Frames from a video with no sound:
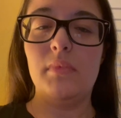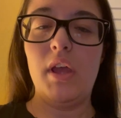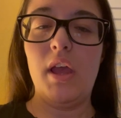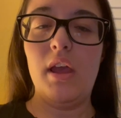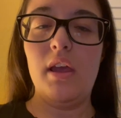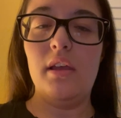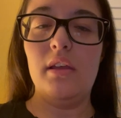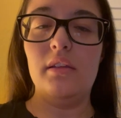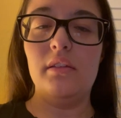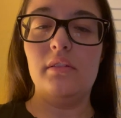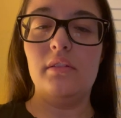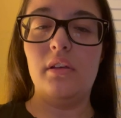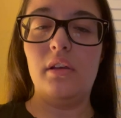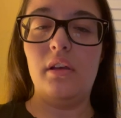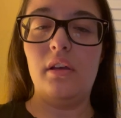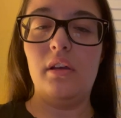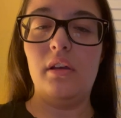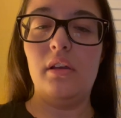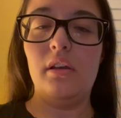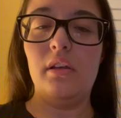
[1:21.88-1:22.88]
Hey
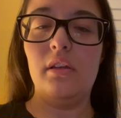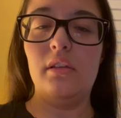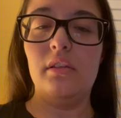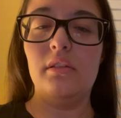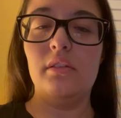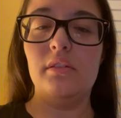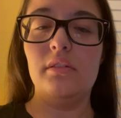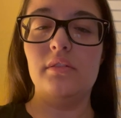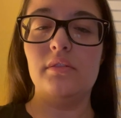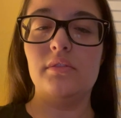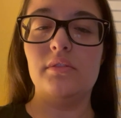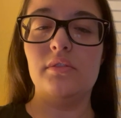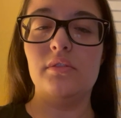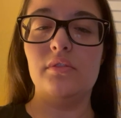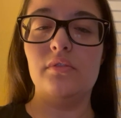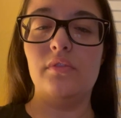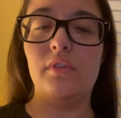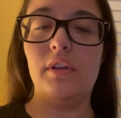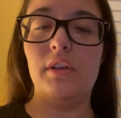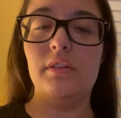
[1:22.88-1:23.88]
guys, so
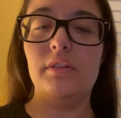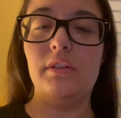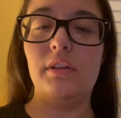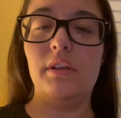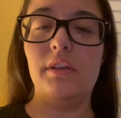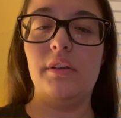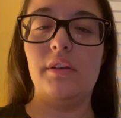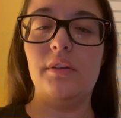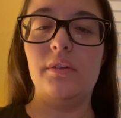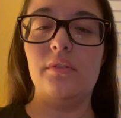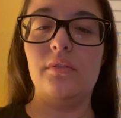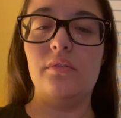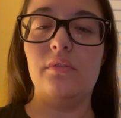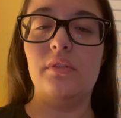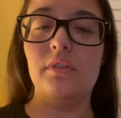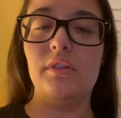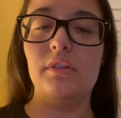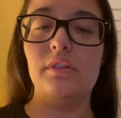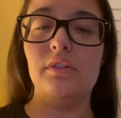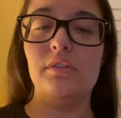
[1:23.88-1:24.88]
right now,
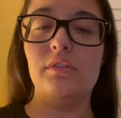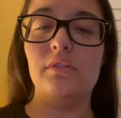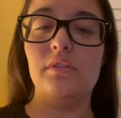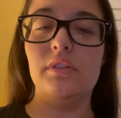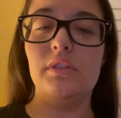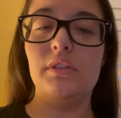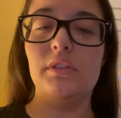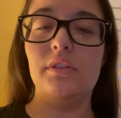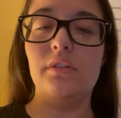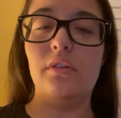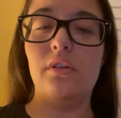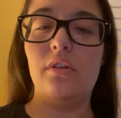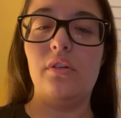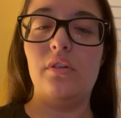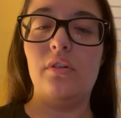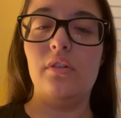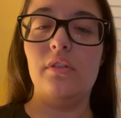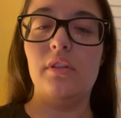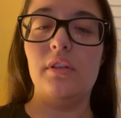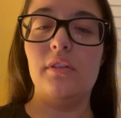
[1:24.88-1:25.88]
literally
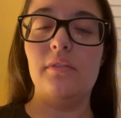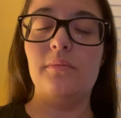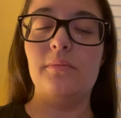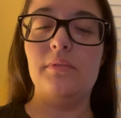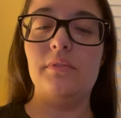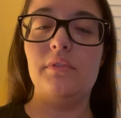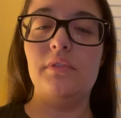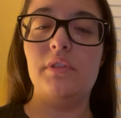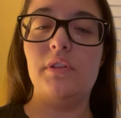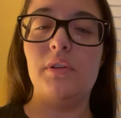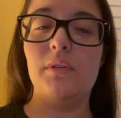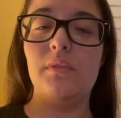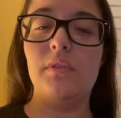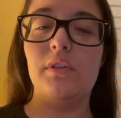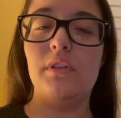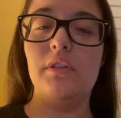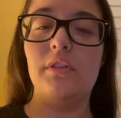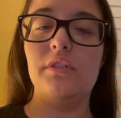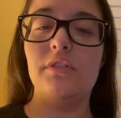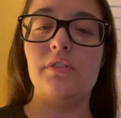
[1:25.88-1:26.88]
all I've been
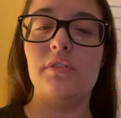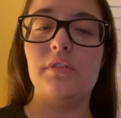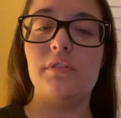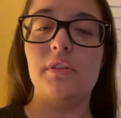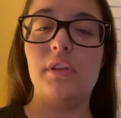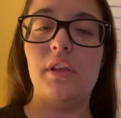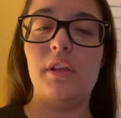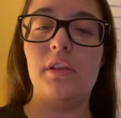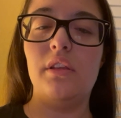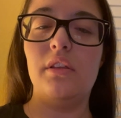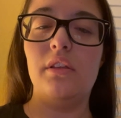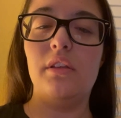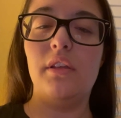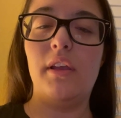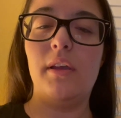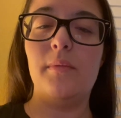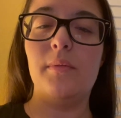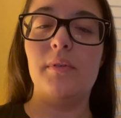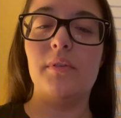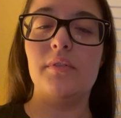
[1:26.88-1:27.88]
doing is just hanging
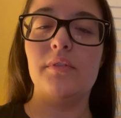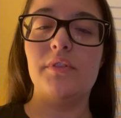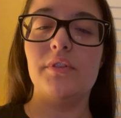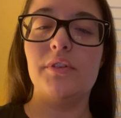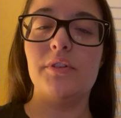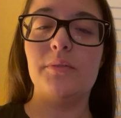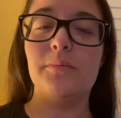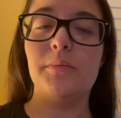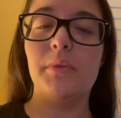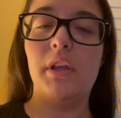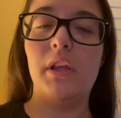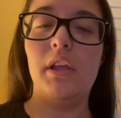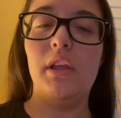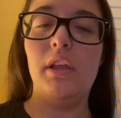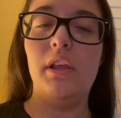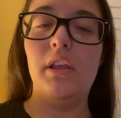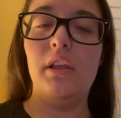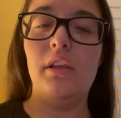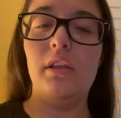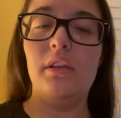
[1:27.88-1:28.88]
in my room
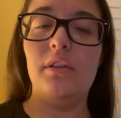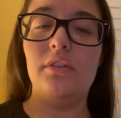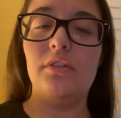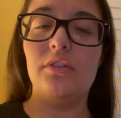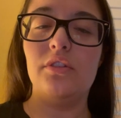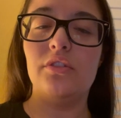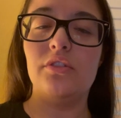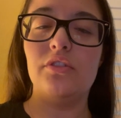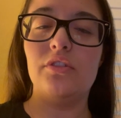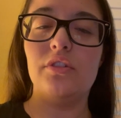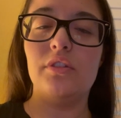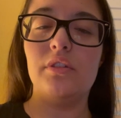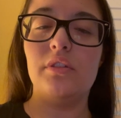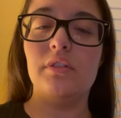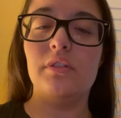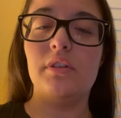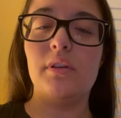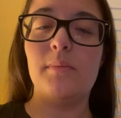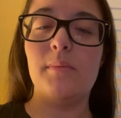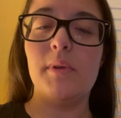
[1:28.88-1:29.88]
and just
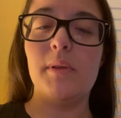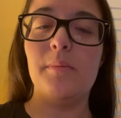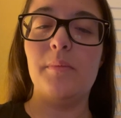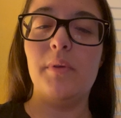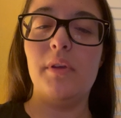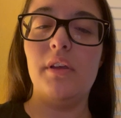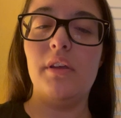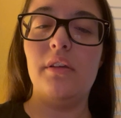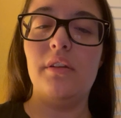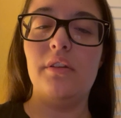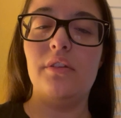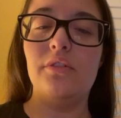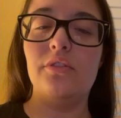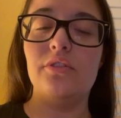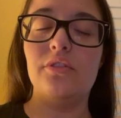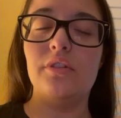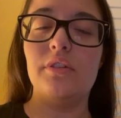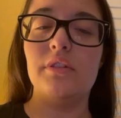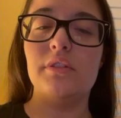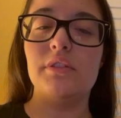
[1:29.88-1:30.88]
chilling on my bed and
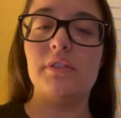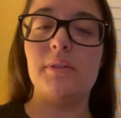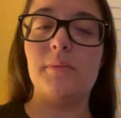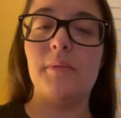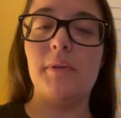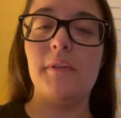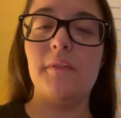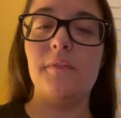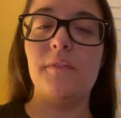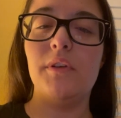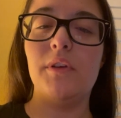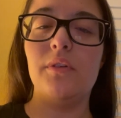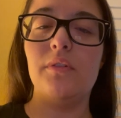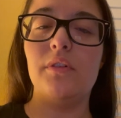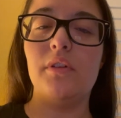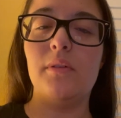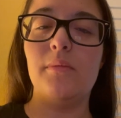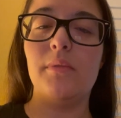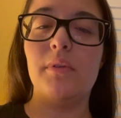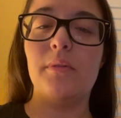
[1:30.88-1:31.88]
just on my phone
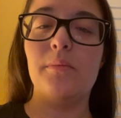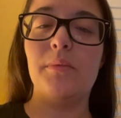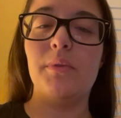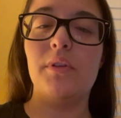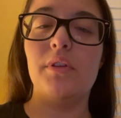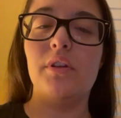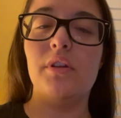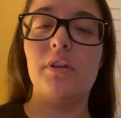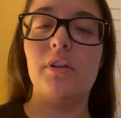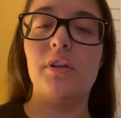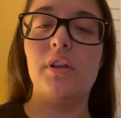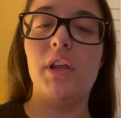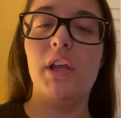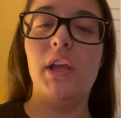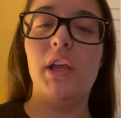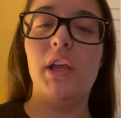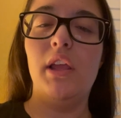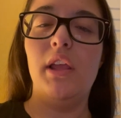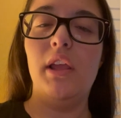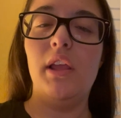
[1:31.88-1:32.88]
and on my computer
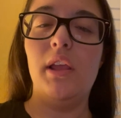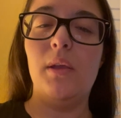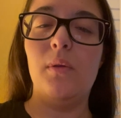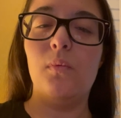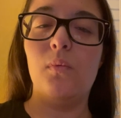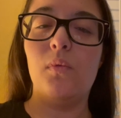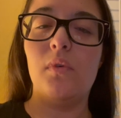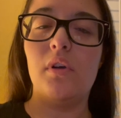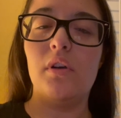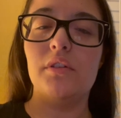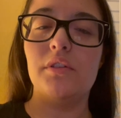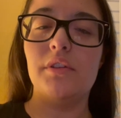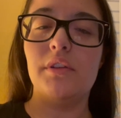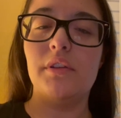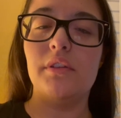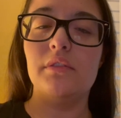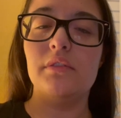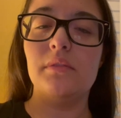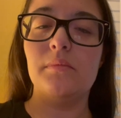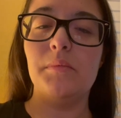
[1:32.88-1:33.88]
and
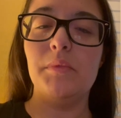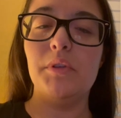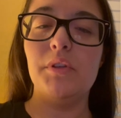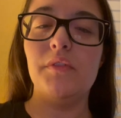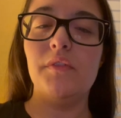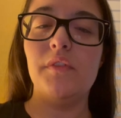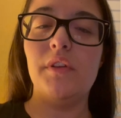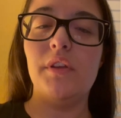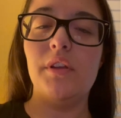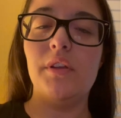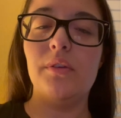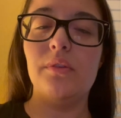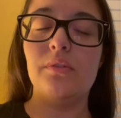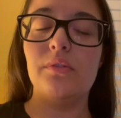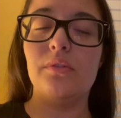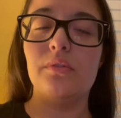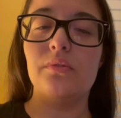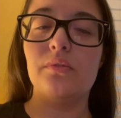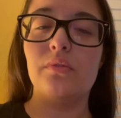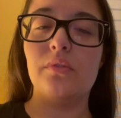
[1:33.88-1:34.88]
watching some YouTube
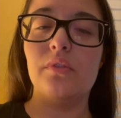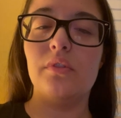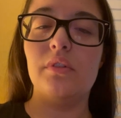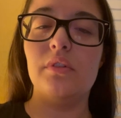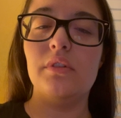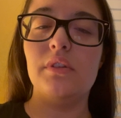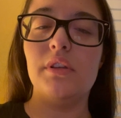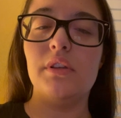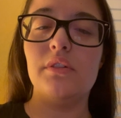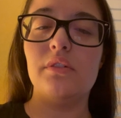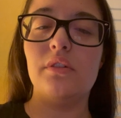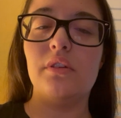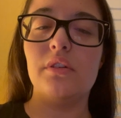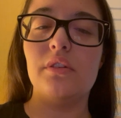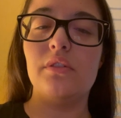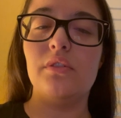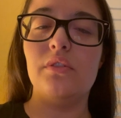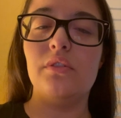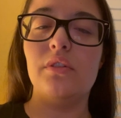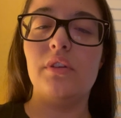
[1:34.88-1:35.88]
videos and scrolling on TikTok,
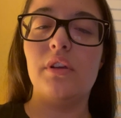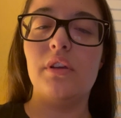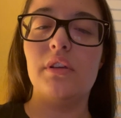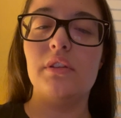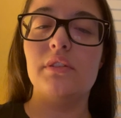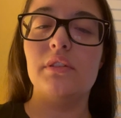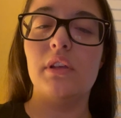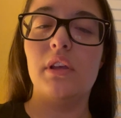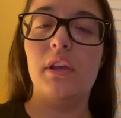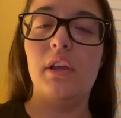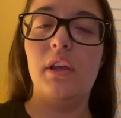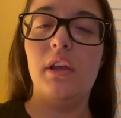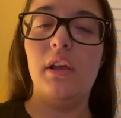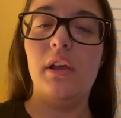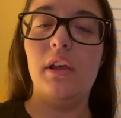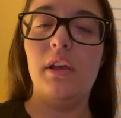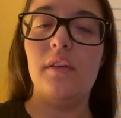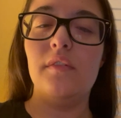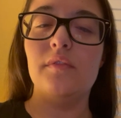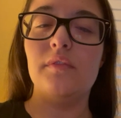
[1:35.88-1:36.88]
and you guys
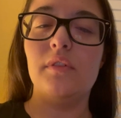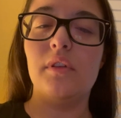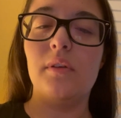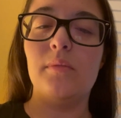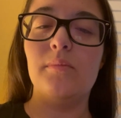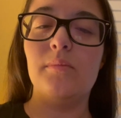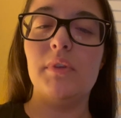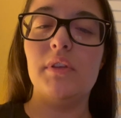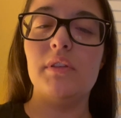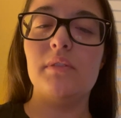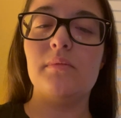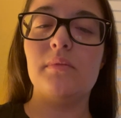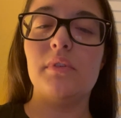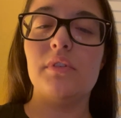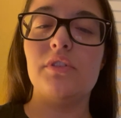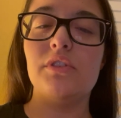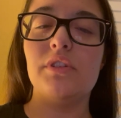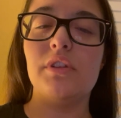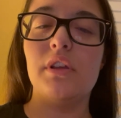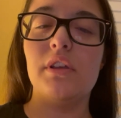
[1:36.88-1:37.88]
have not missed
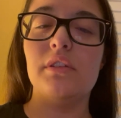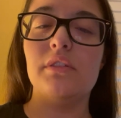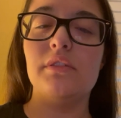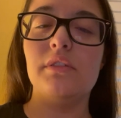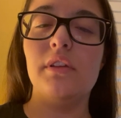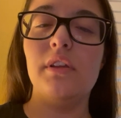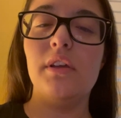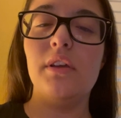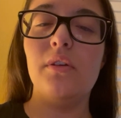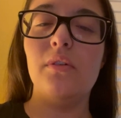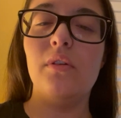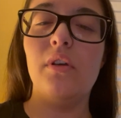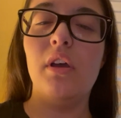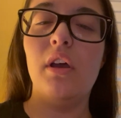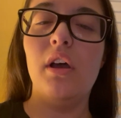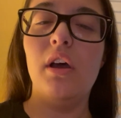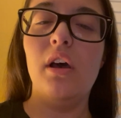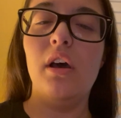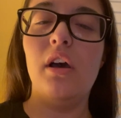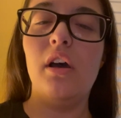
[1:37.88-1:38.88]
much. Yes, now
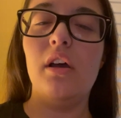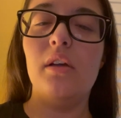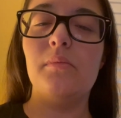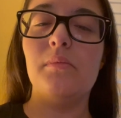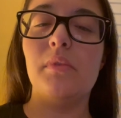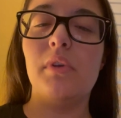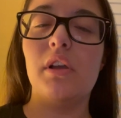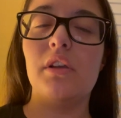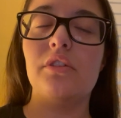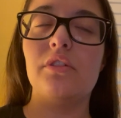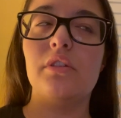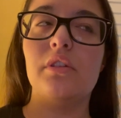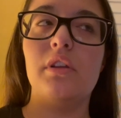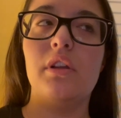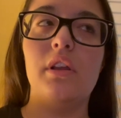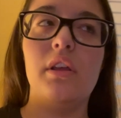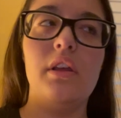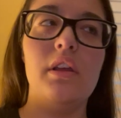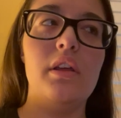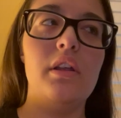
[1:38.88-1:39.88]
I'm actually
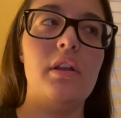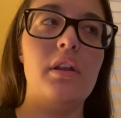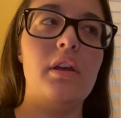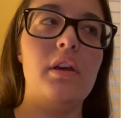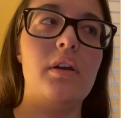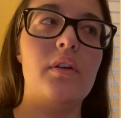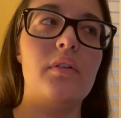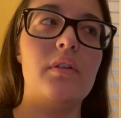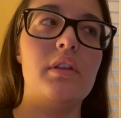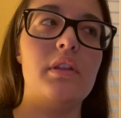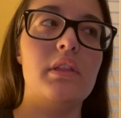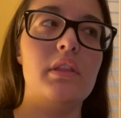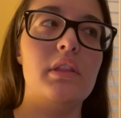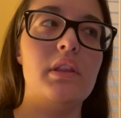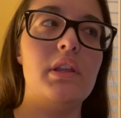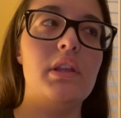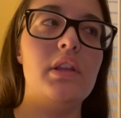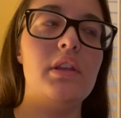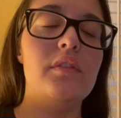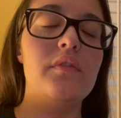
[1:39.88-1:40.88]
gonna head out and
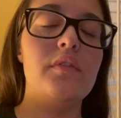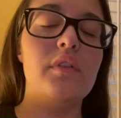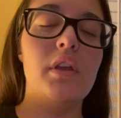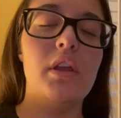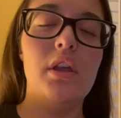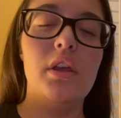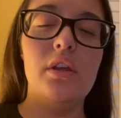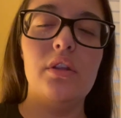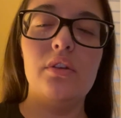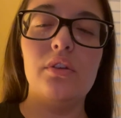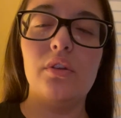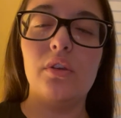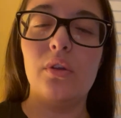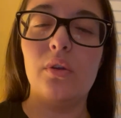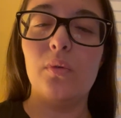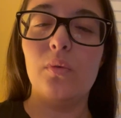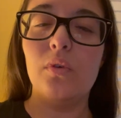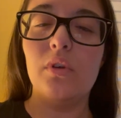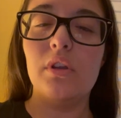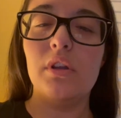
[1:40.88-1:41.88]
leave to go
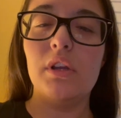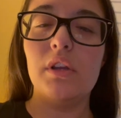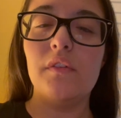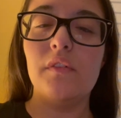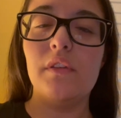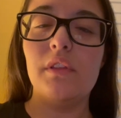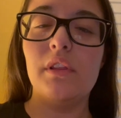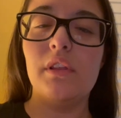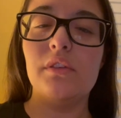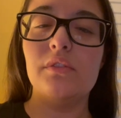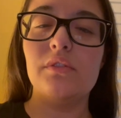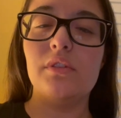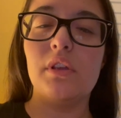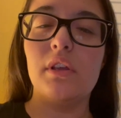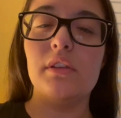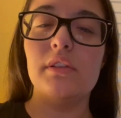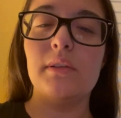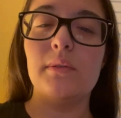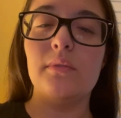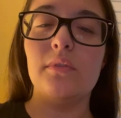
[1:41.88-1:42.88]
to work and everything. So
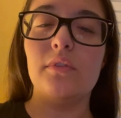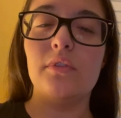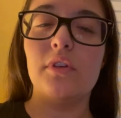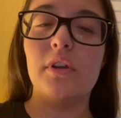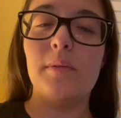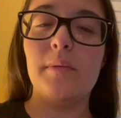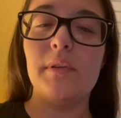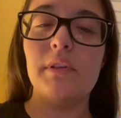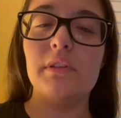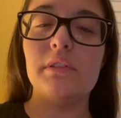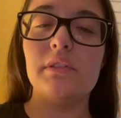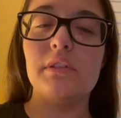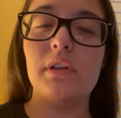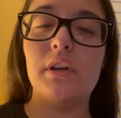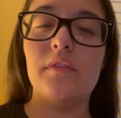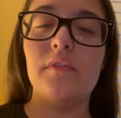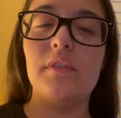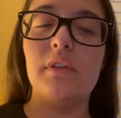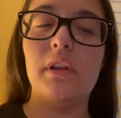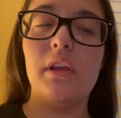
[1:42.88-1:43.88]
yes, I'm gonna grab my
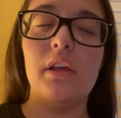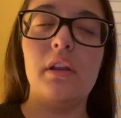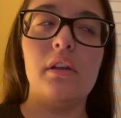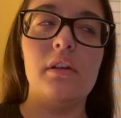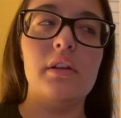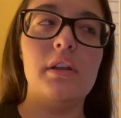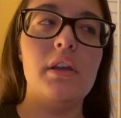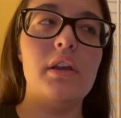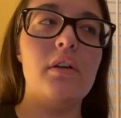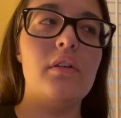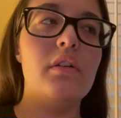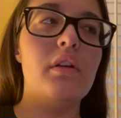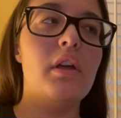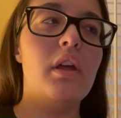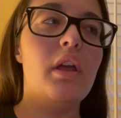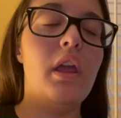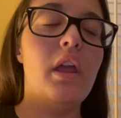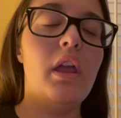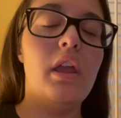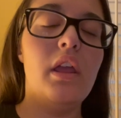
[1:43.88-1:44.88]
stuff and head on out
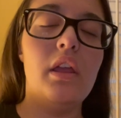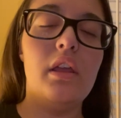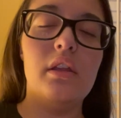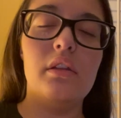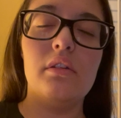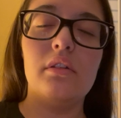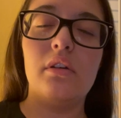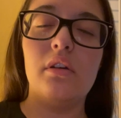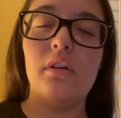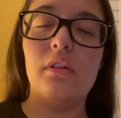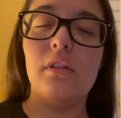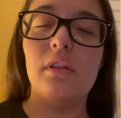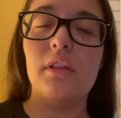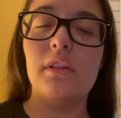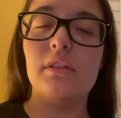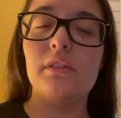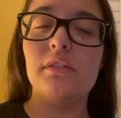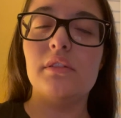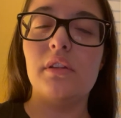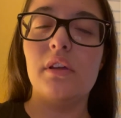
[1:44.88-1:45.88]
and all
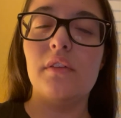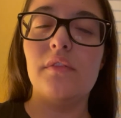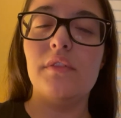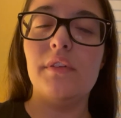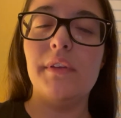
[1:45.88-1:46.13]
that stuff.